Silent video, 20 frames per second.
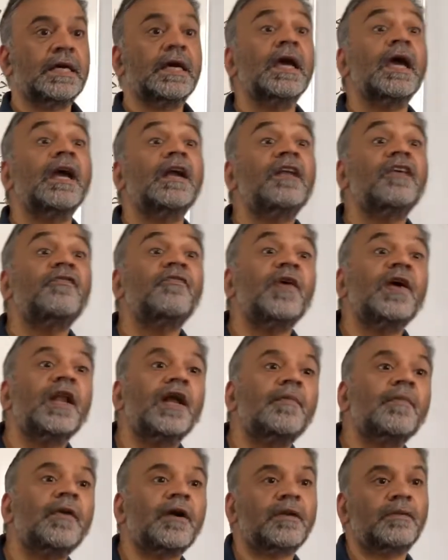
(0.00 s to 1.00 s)
It is fail
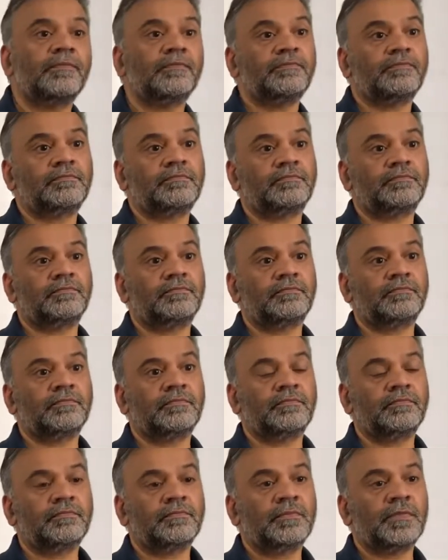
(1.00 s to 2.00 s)
amar.
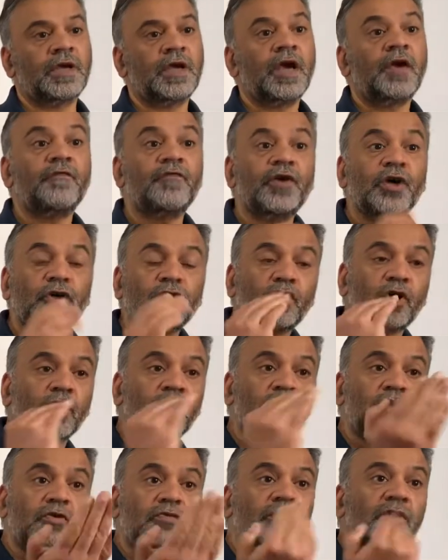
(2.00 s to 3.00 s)
We are
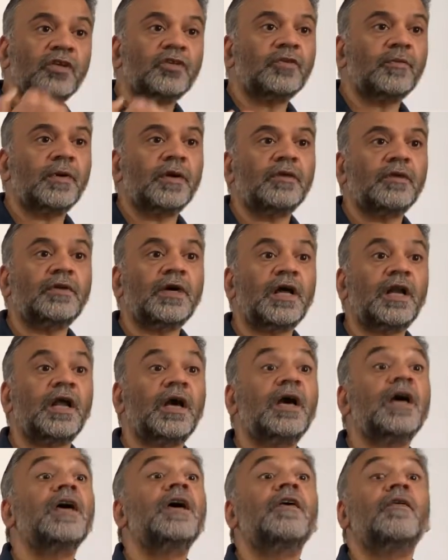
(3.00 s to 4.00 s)
talking to Allah subhanahu wa ta'ala.
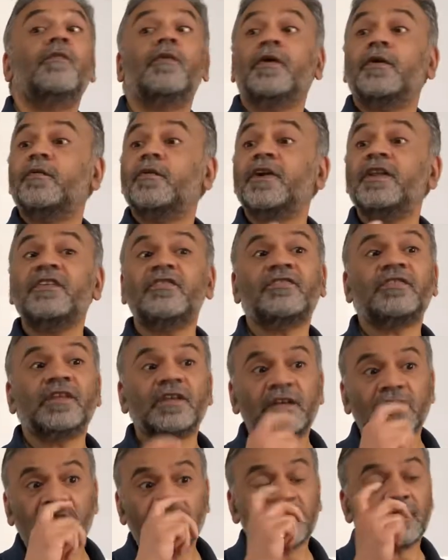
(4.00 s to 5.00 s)
Where is
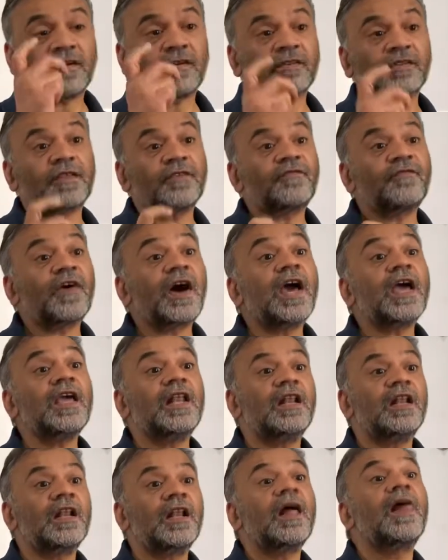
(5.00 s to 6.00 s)
the file?
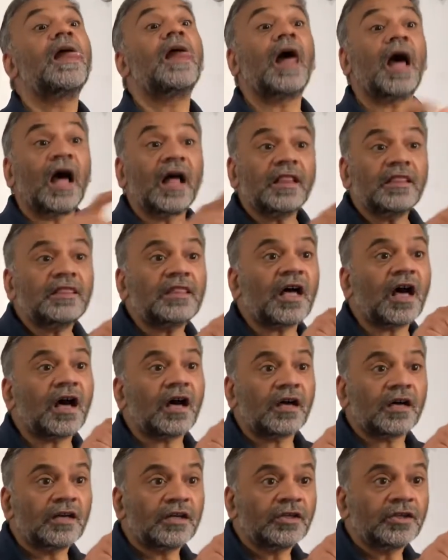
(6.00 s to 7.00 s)
Anta,
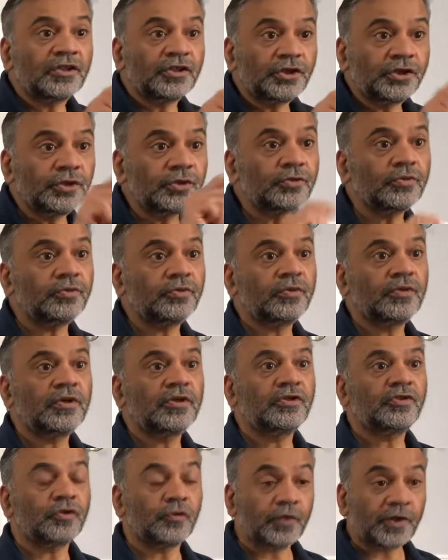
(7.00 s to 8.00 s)
you.
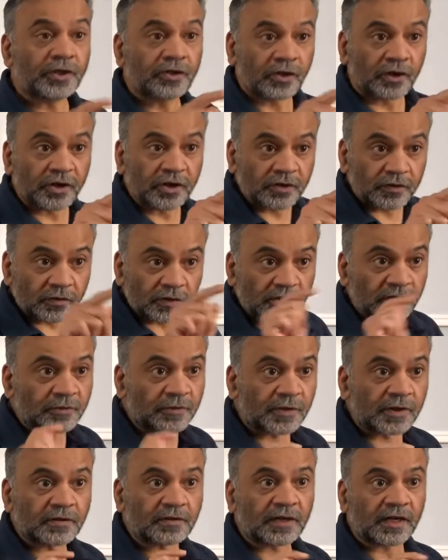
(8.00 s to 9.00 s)
So we are talking to Allah
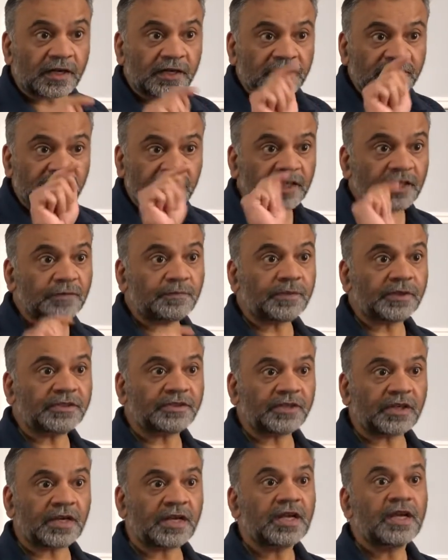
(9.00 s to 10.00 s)
subhanahu wa ta'ala in second
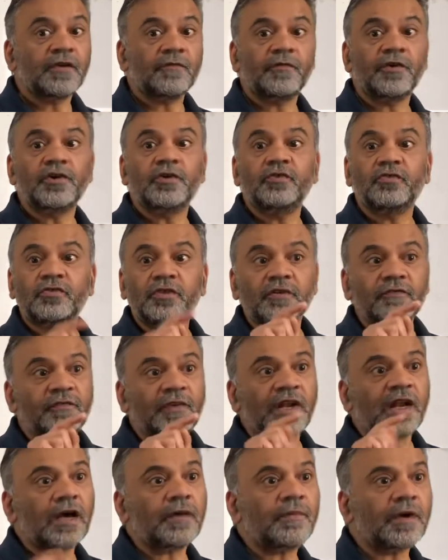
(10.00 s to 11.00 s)
person. We are using
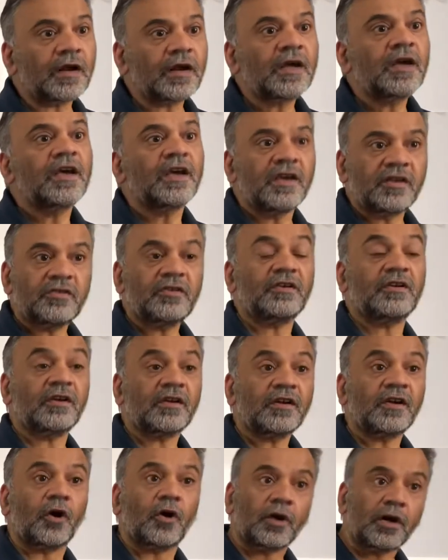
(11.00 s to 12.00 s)
fail amar. Is it
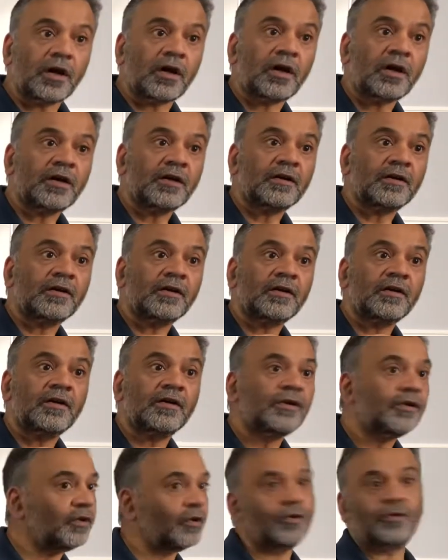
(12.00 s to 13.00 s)
an order?
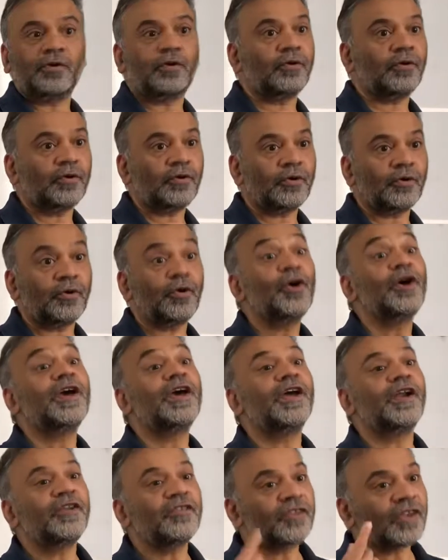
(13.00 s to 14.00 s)
No.
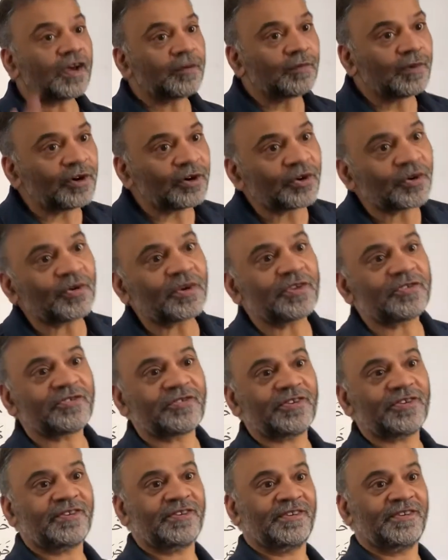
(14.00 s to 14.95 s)
It is a humble request.